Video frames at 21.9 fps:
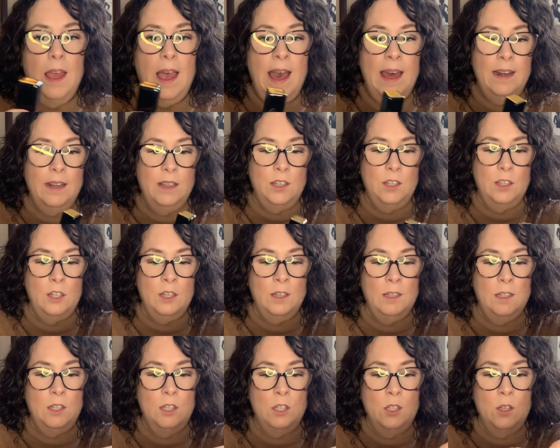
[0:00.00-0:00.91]
And it's
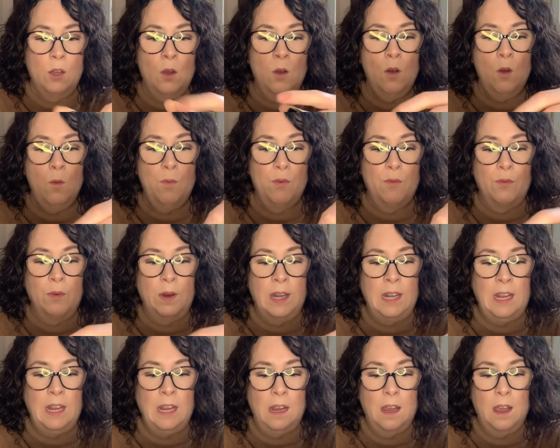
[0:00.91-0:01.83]
just so
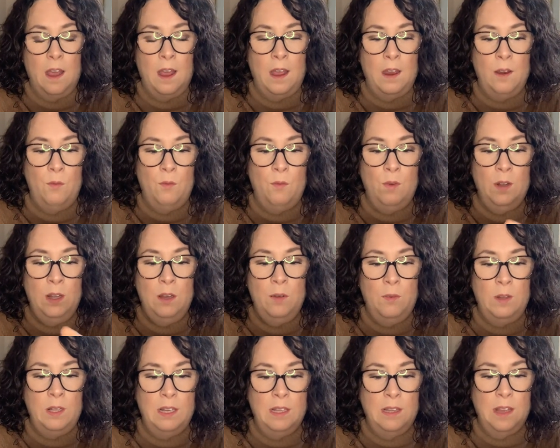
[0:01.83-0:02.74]
pretty. I really,
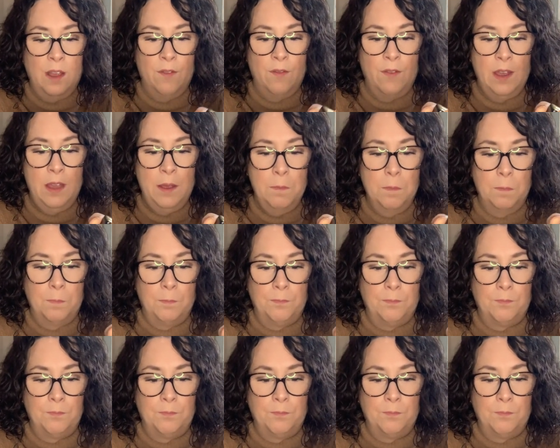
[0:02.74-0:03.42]
really love it.